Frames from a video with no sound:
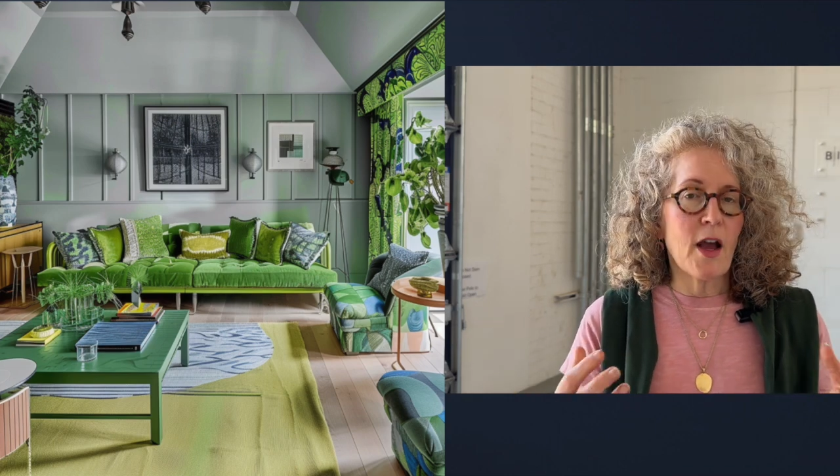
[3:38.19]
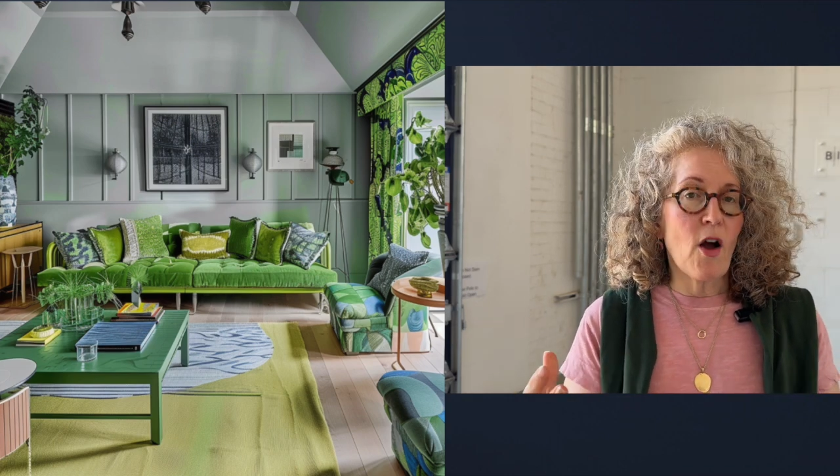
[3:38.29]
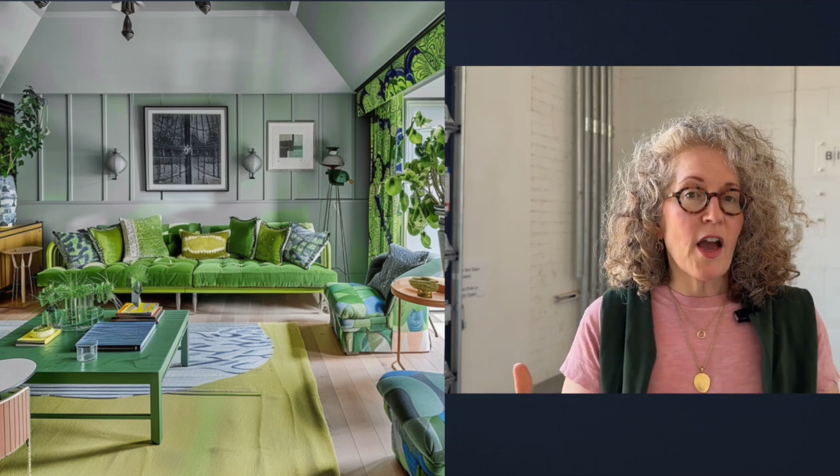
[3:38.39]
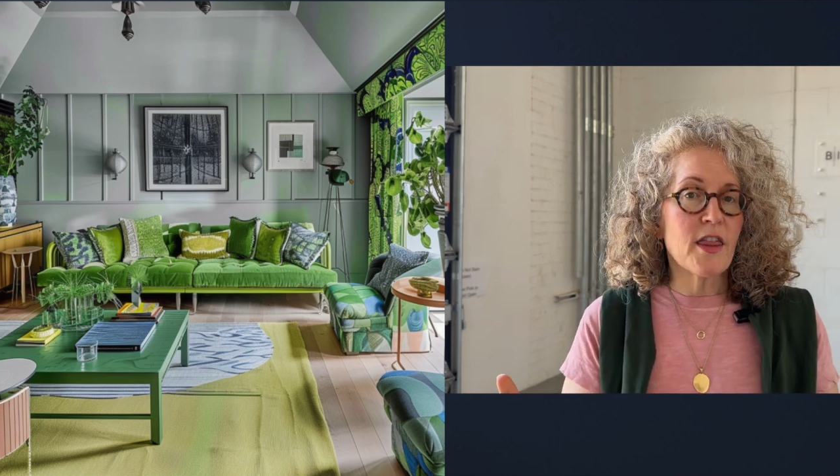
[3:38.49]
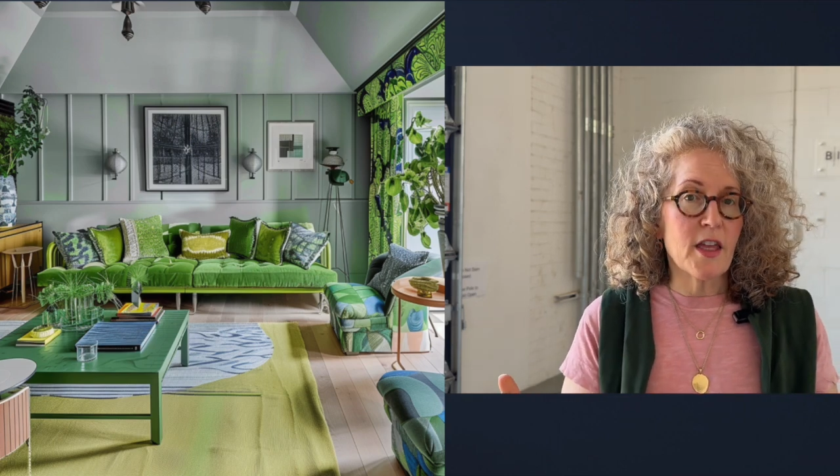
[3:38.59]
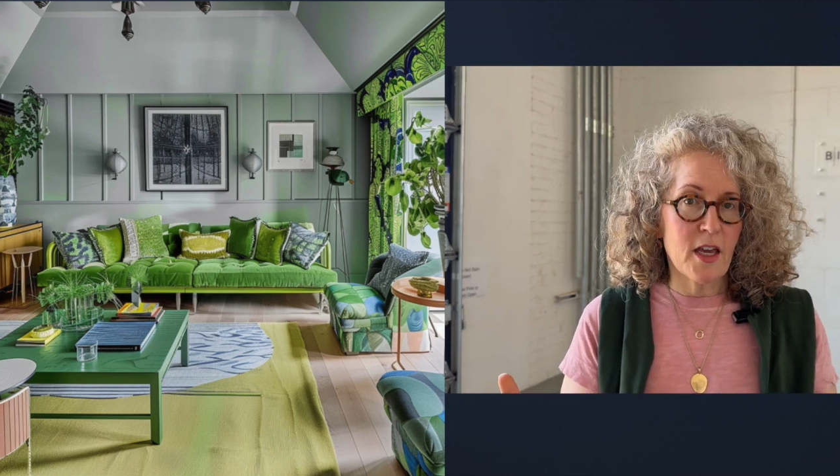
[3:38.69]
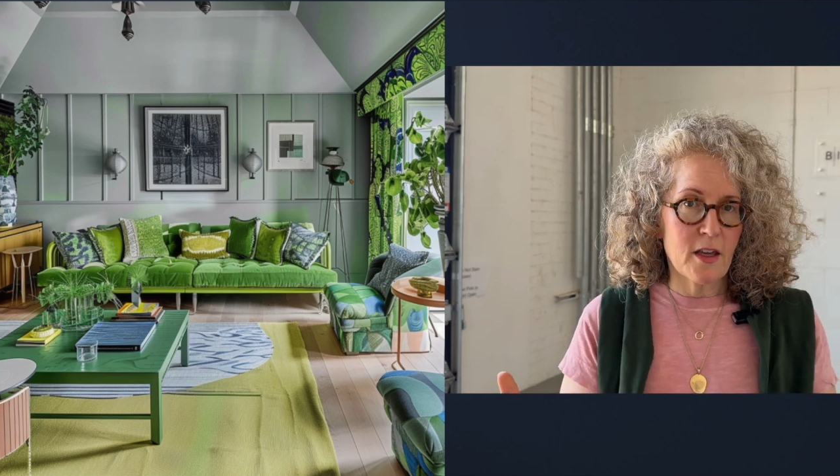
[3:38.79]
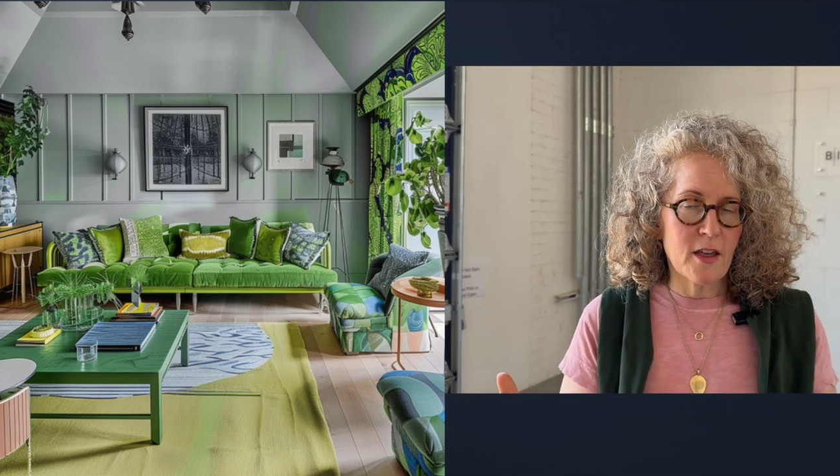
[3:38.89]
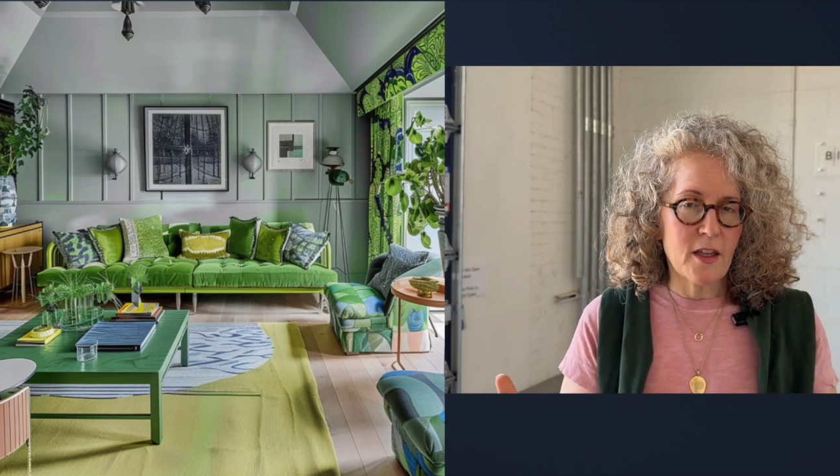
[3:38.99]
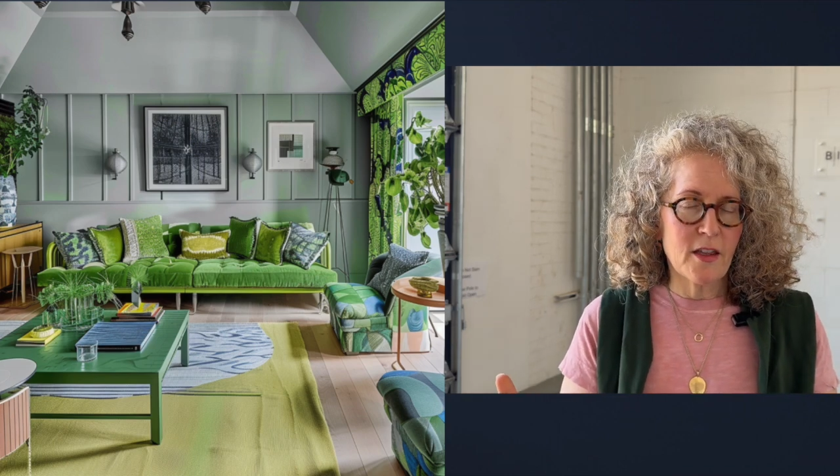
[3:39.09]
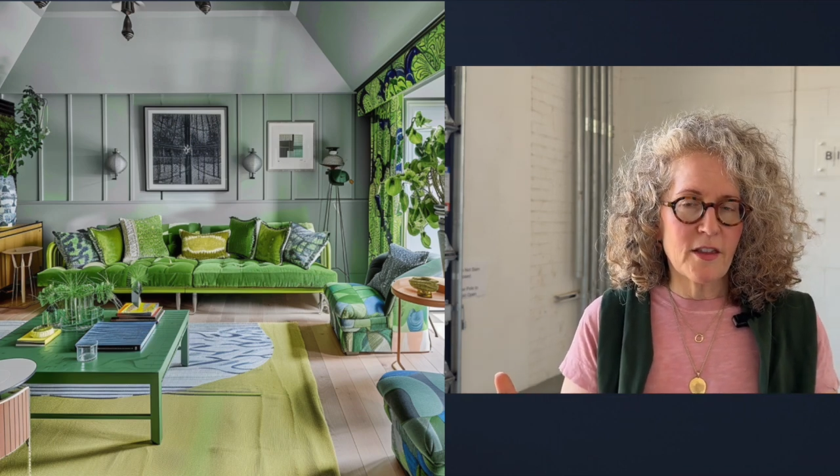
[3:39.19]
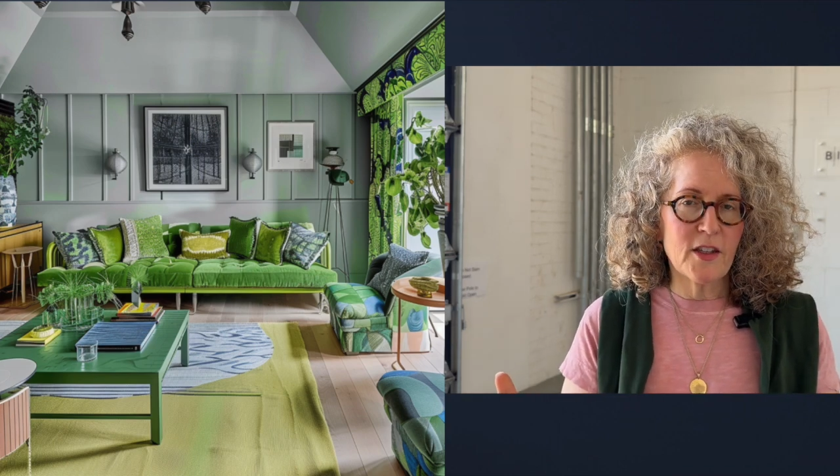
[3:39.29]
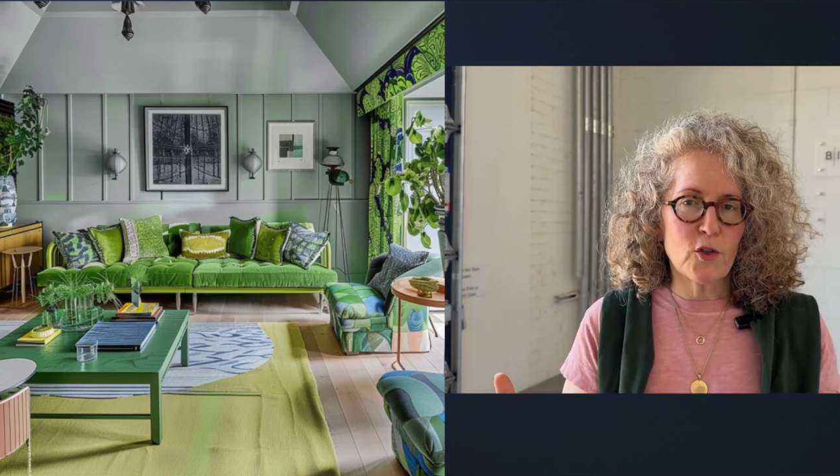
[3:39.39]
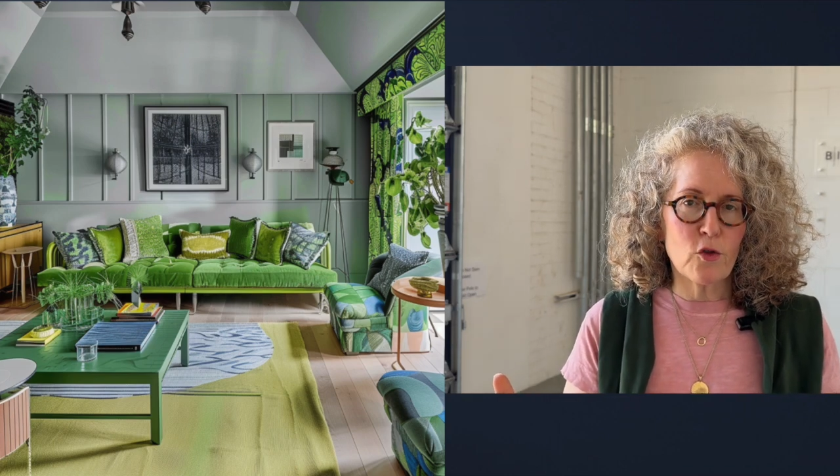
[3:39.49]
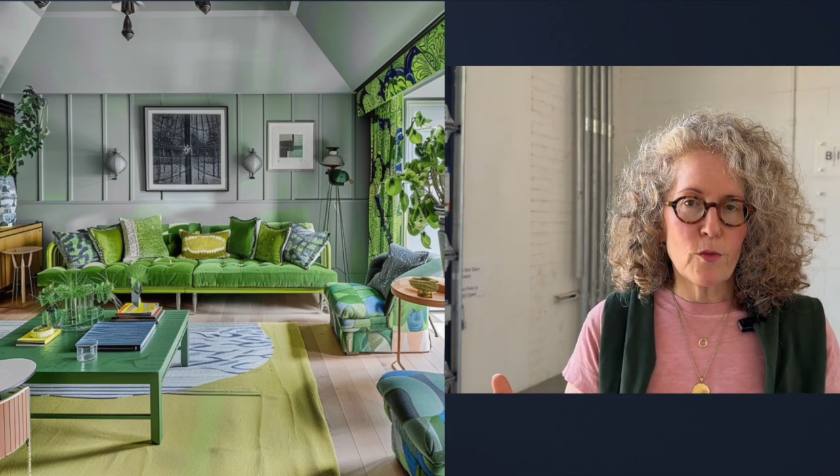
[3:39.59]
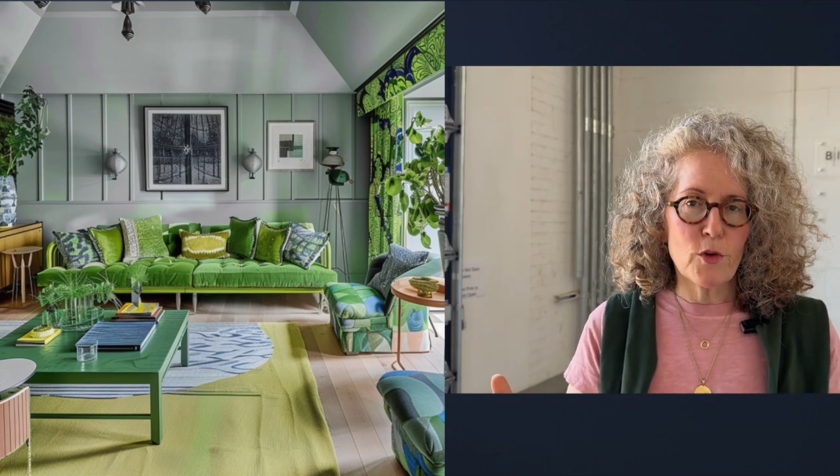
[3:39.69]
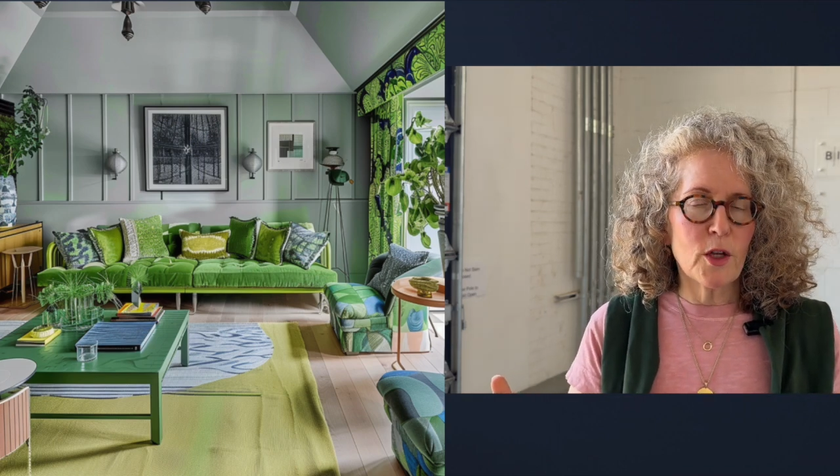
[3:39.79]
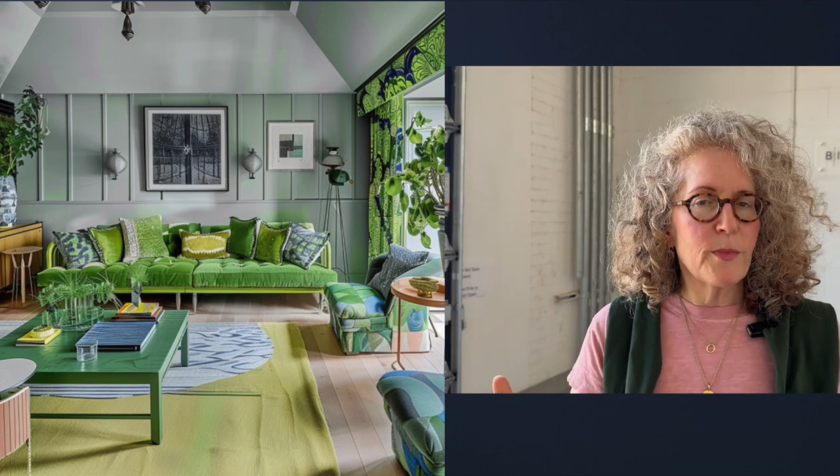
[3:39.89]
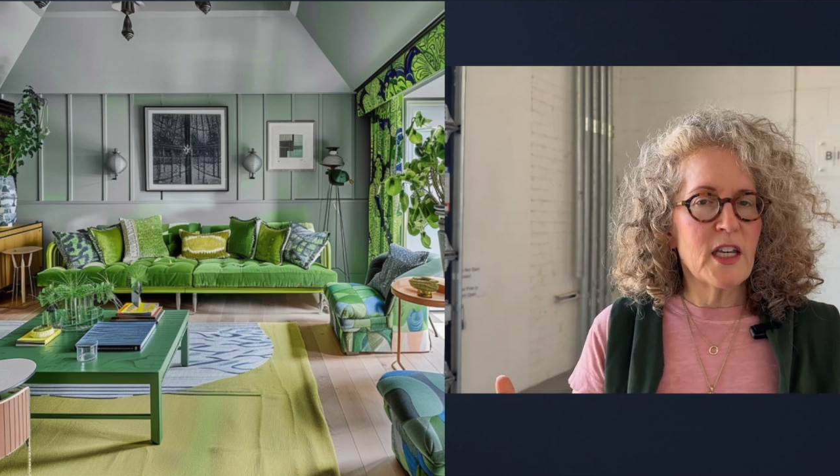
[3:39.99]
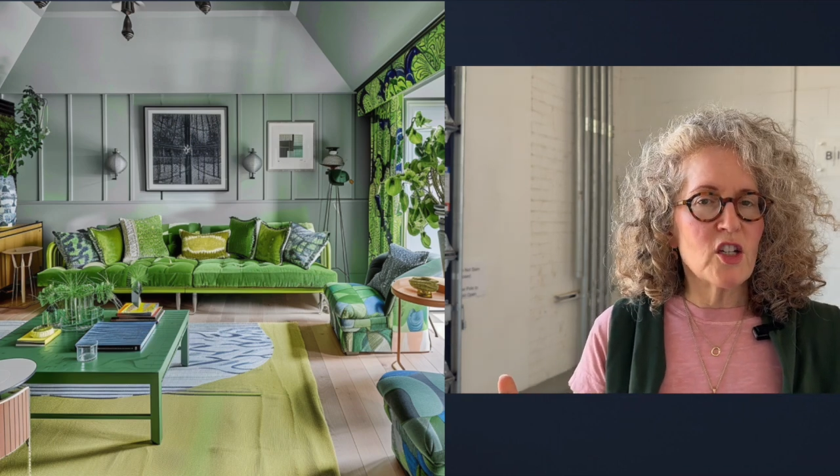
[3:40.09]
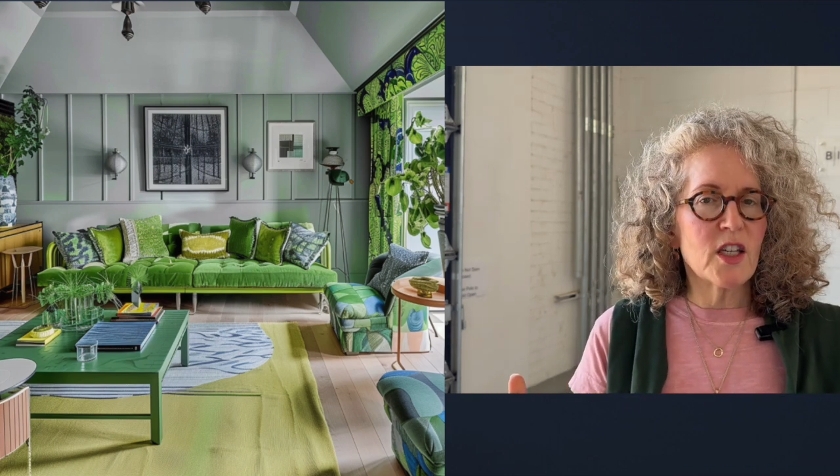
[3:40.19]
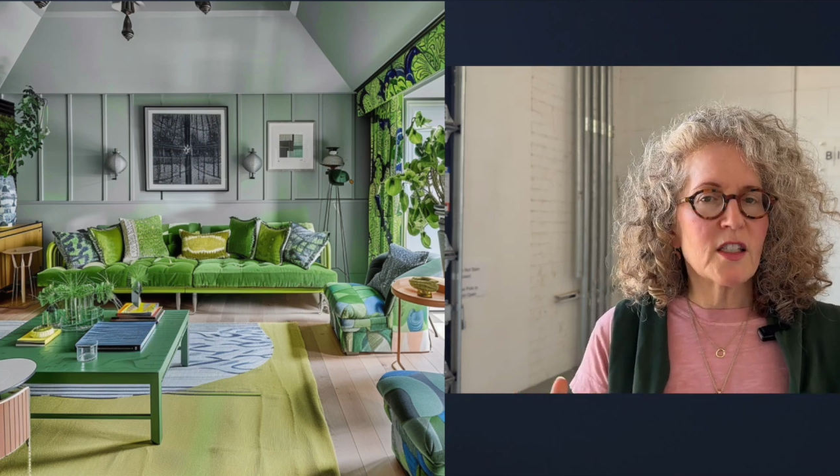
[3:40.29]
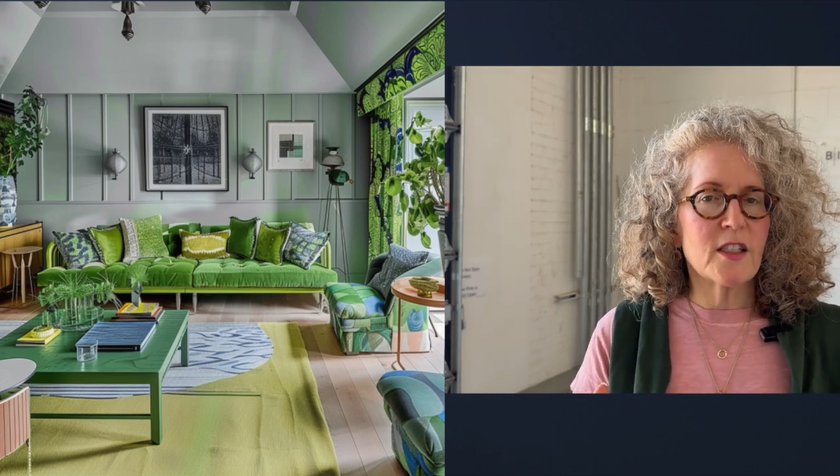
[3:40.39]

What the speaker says: Now, I think that this room could be just